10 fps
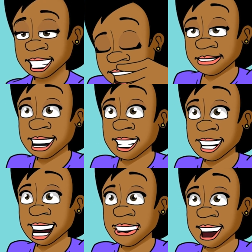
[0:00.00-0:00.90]
What
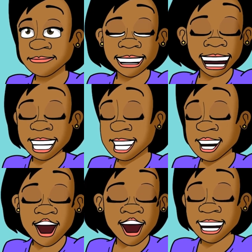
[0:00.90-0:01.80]
happens if diabetes is
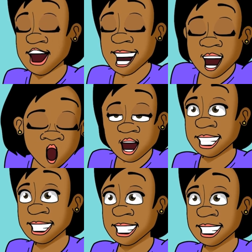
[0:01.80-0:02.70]
not well
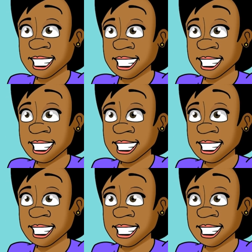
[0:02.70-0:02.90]
controlled?